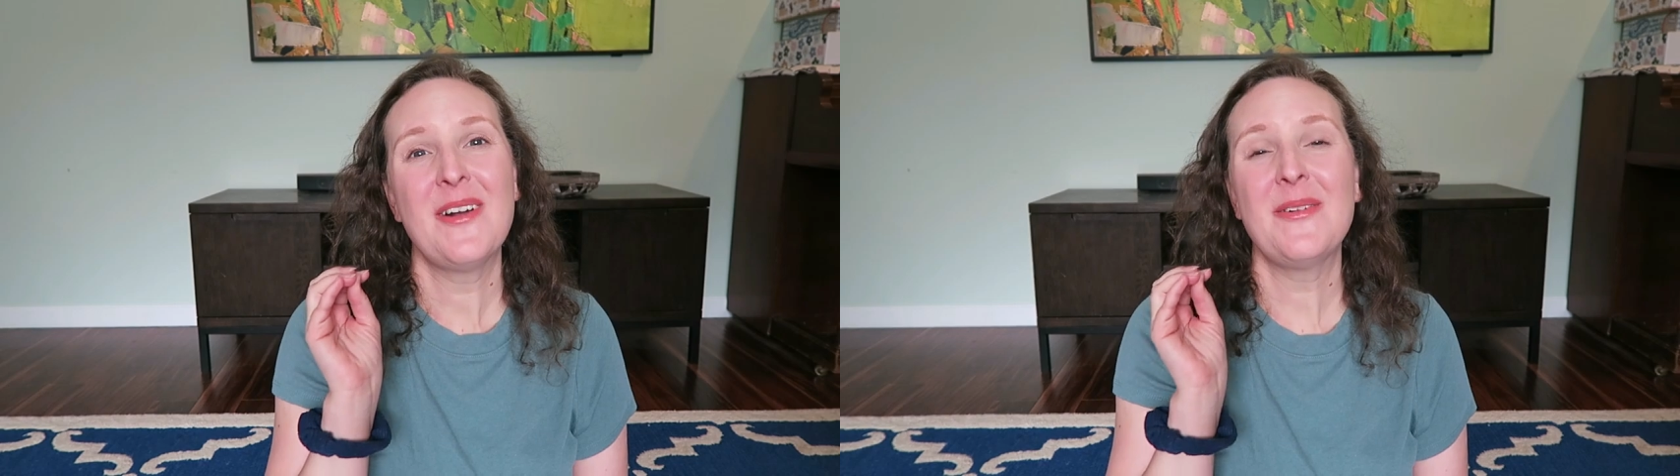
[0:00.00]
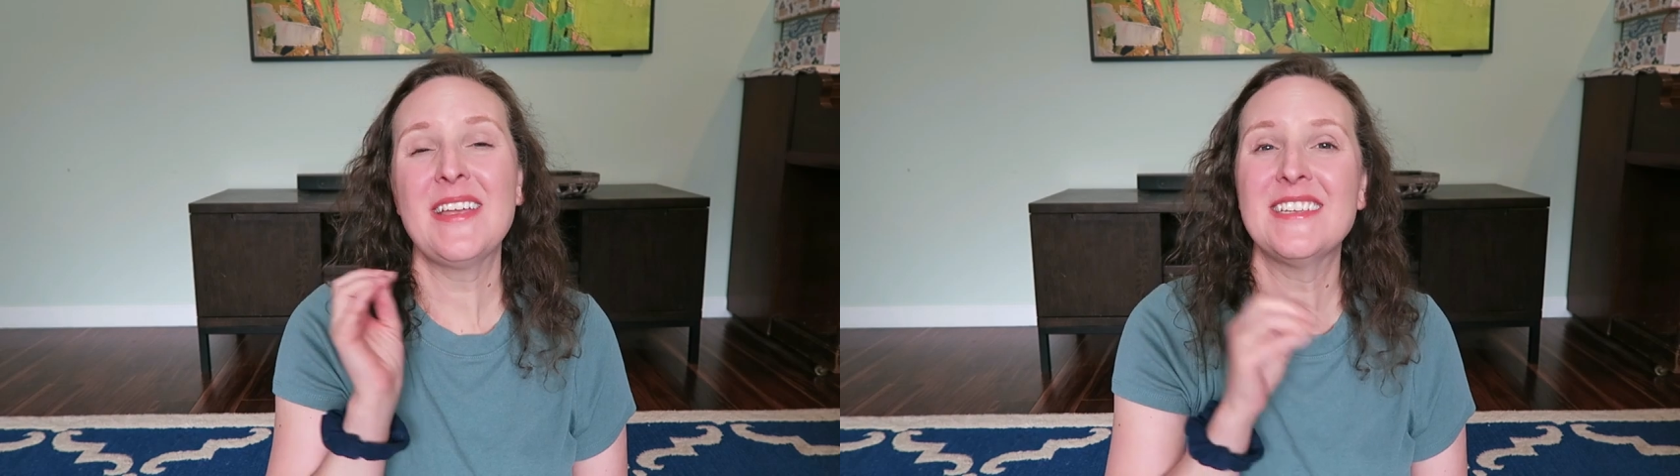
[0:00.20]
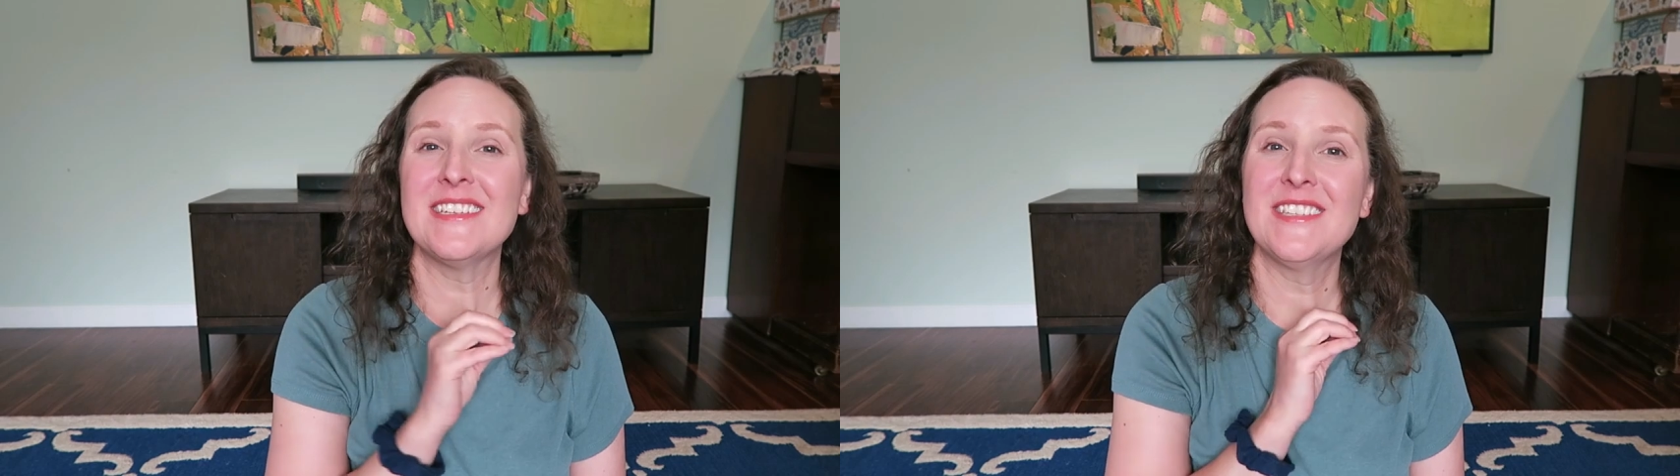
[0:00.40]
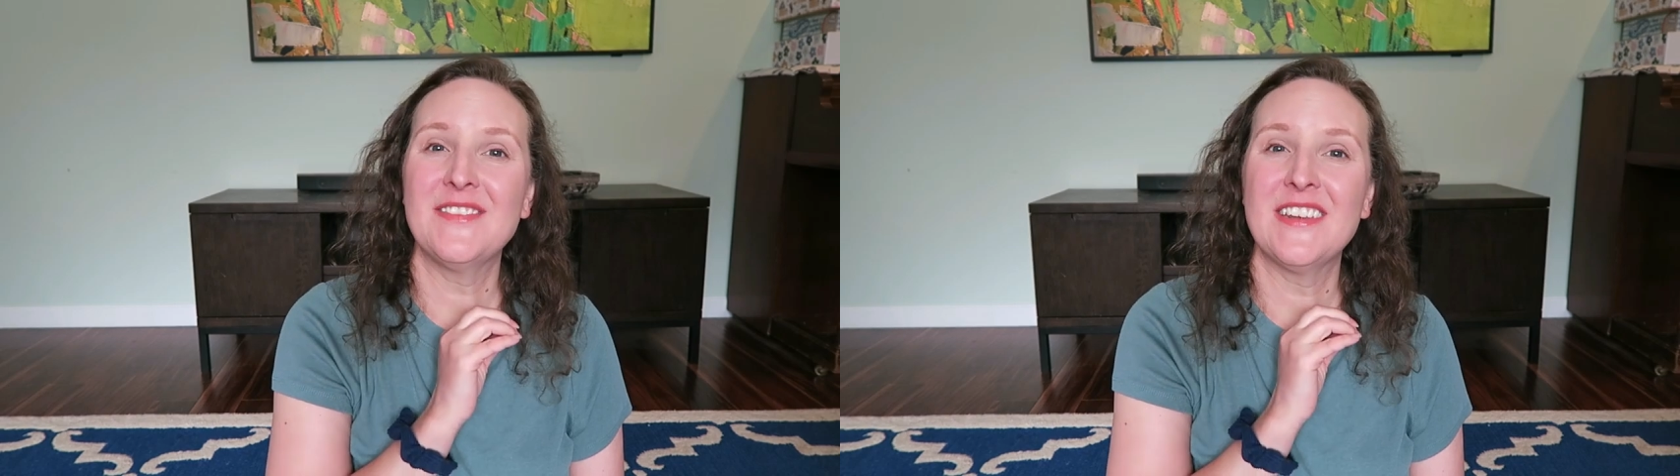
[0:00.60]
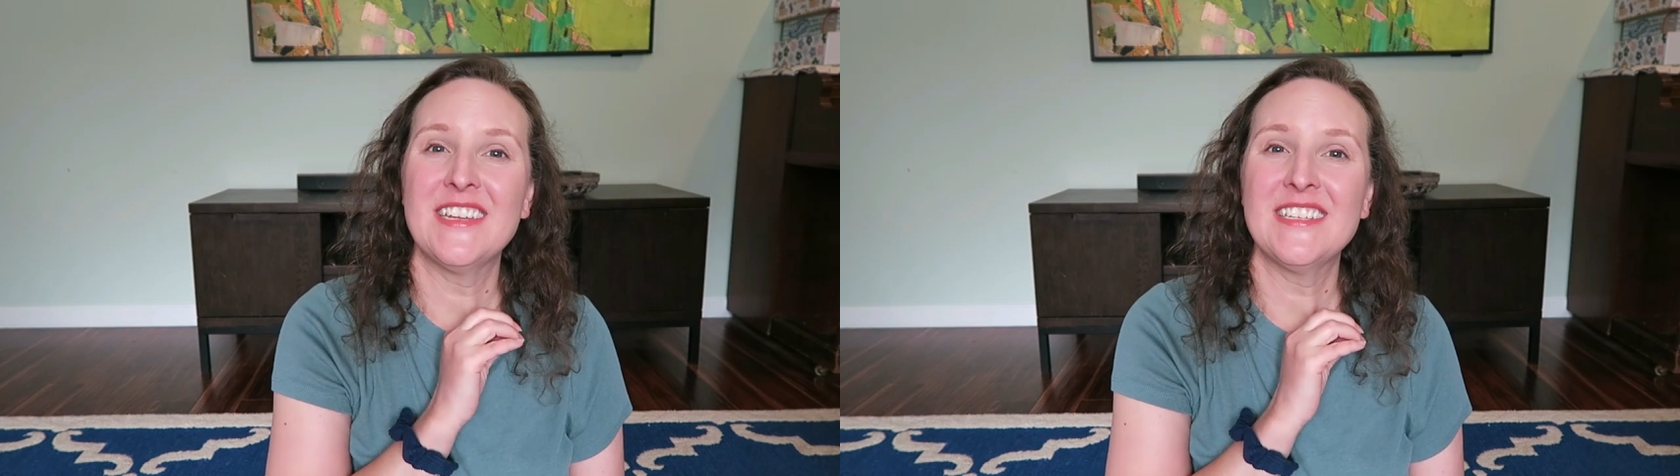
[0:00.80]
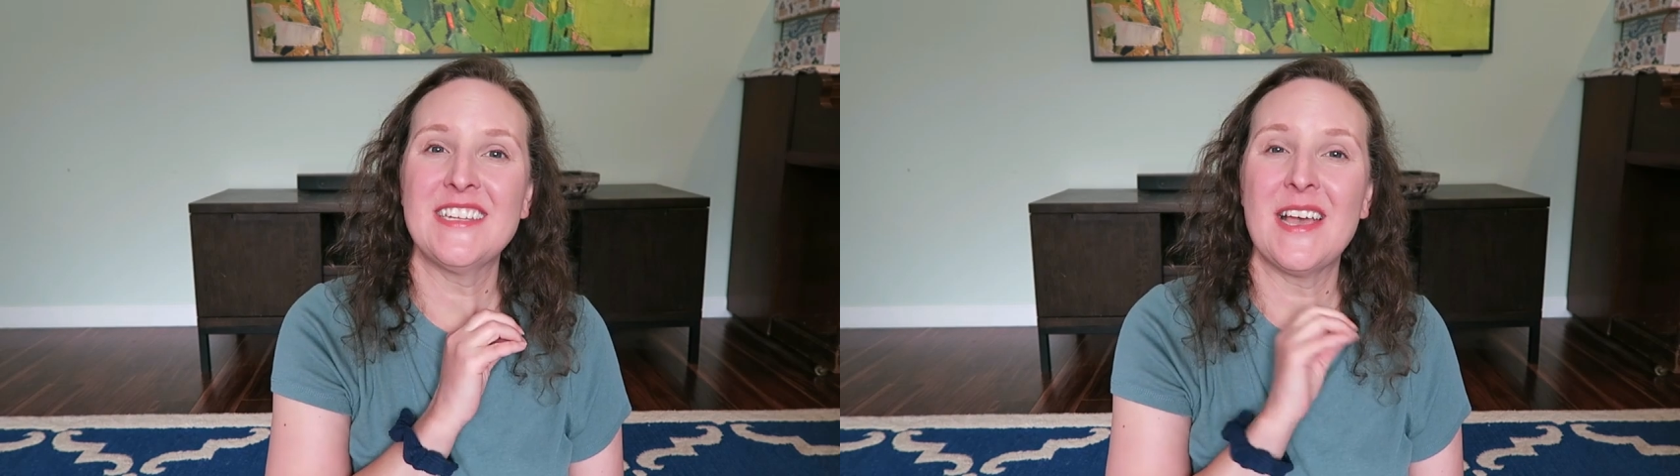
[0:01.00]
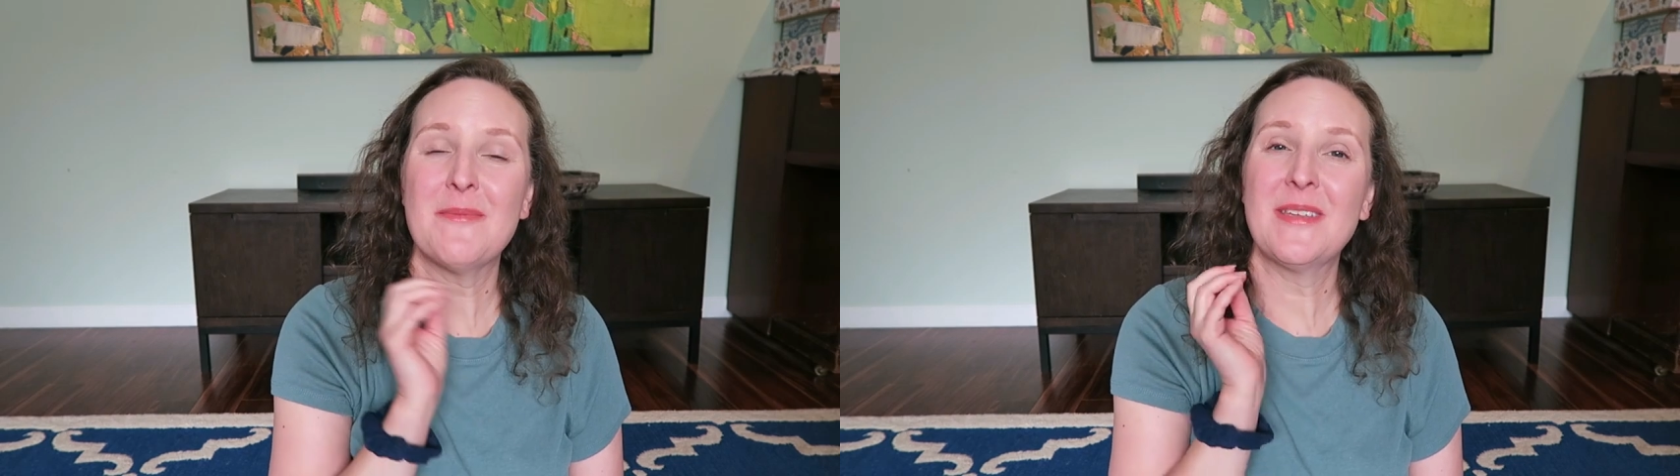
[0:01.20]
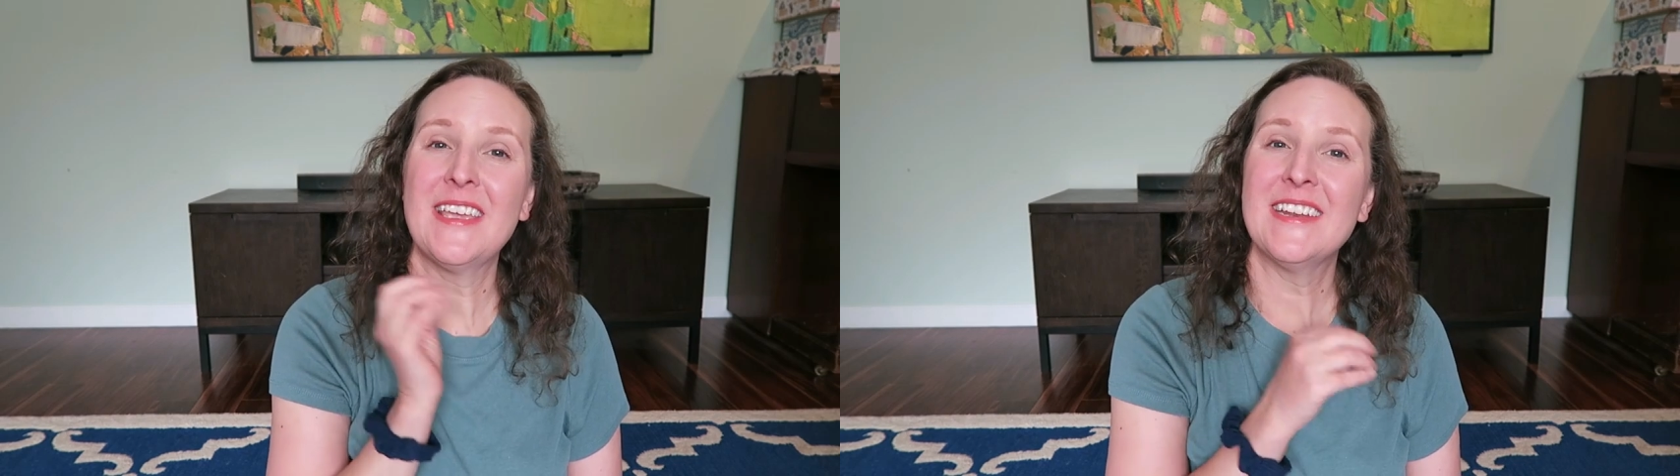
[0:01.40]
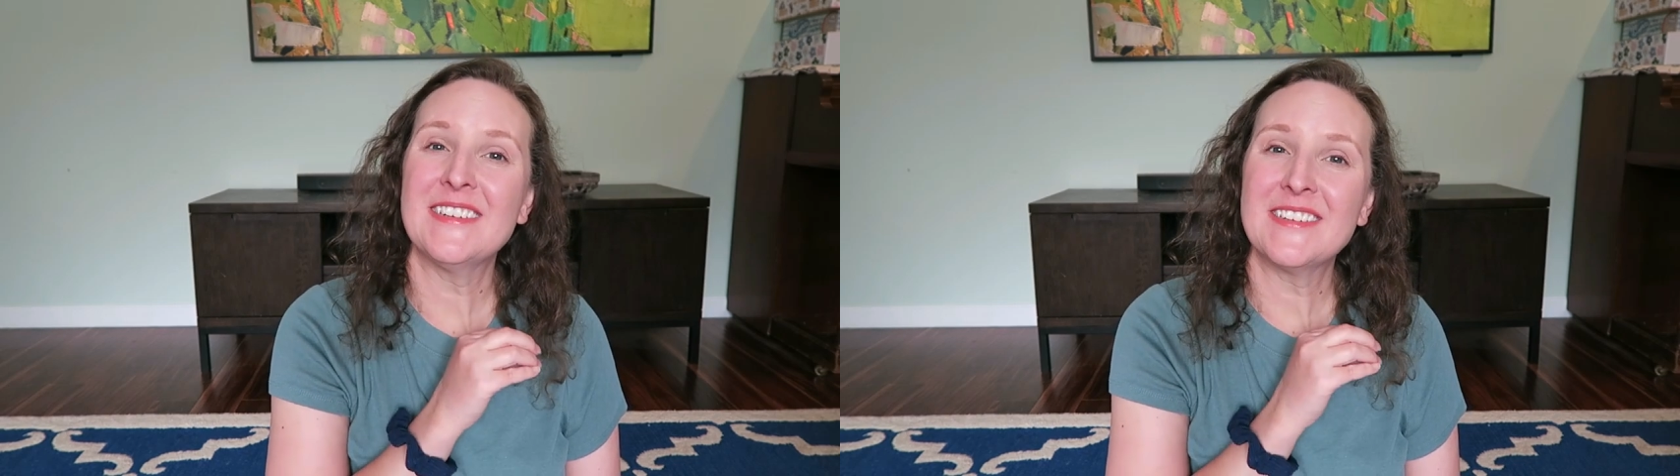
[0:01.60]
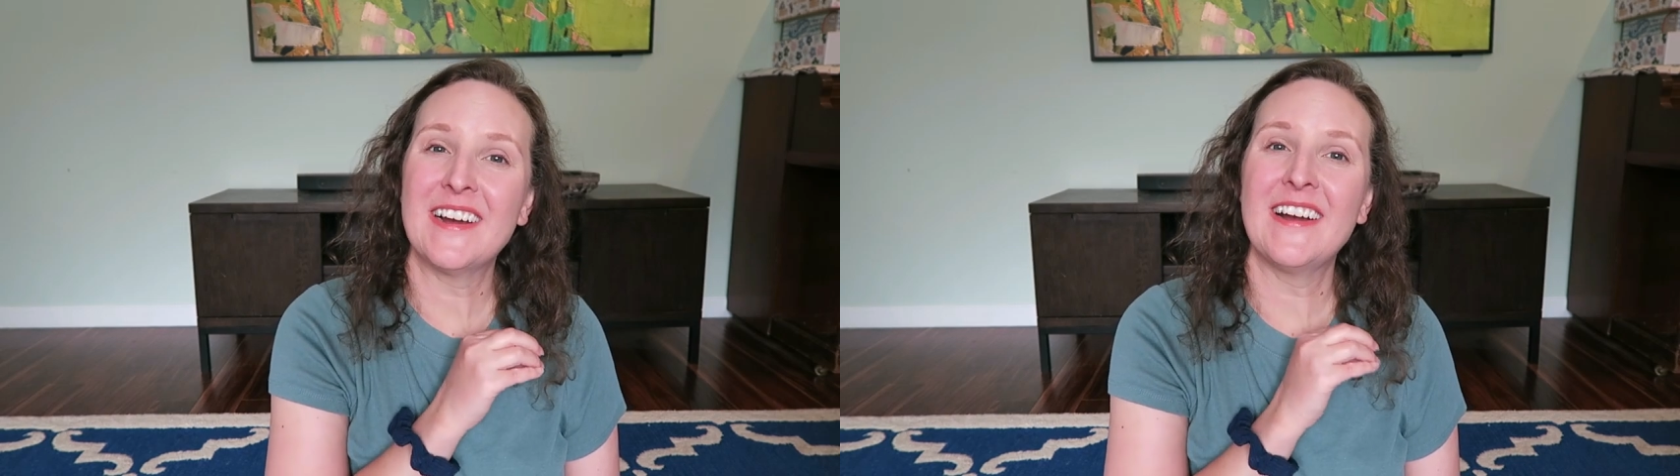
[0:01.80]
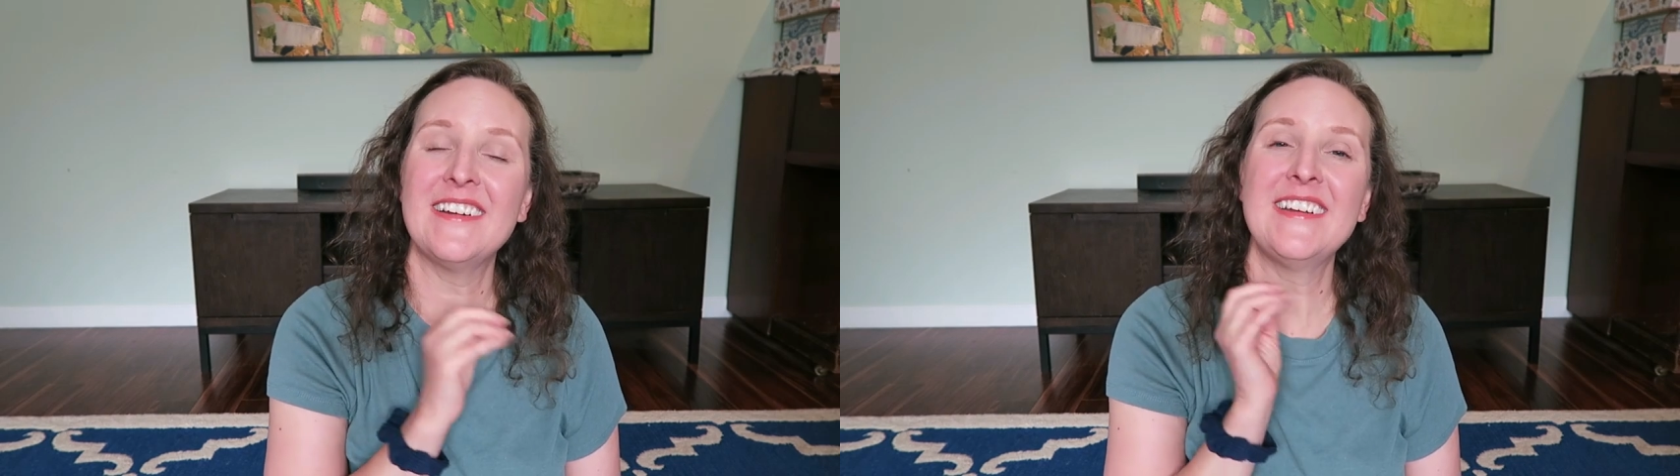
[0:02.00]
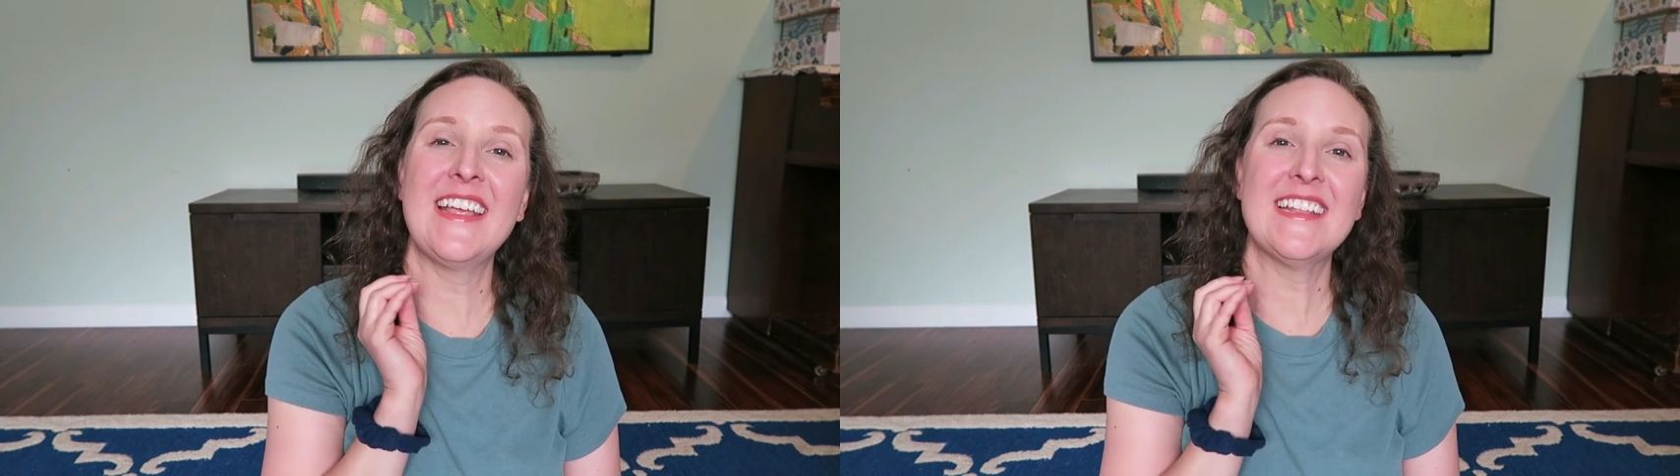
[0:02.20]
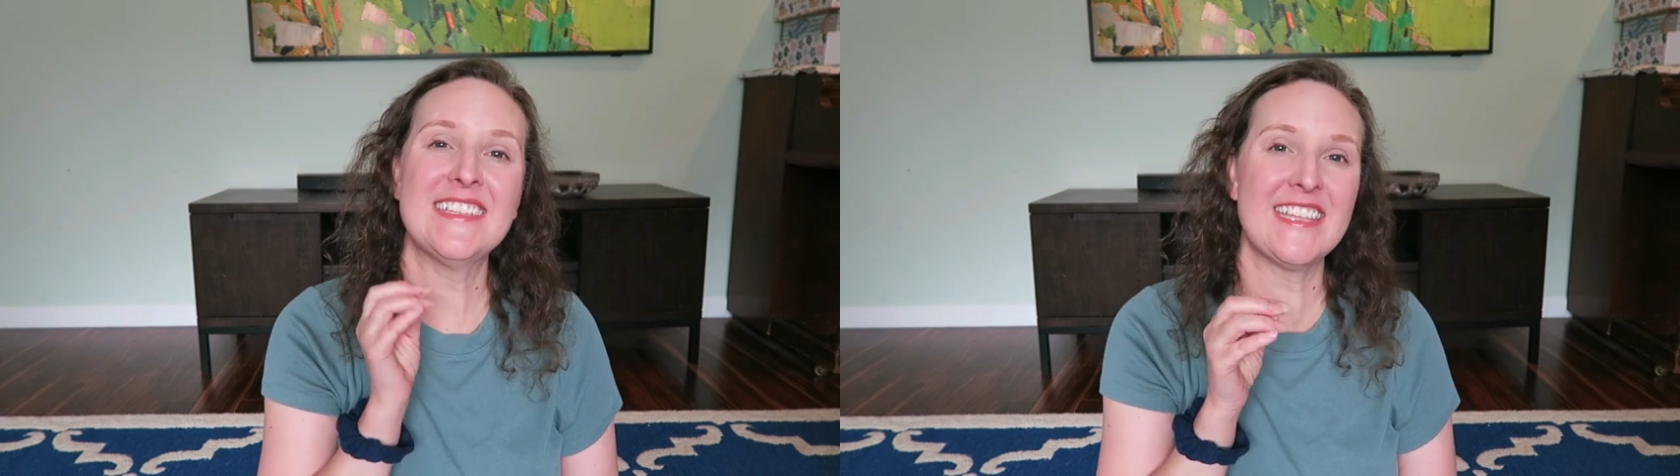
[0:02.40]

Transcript: We just finished up kindergarten and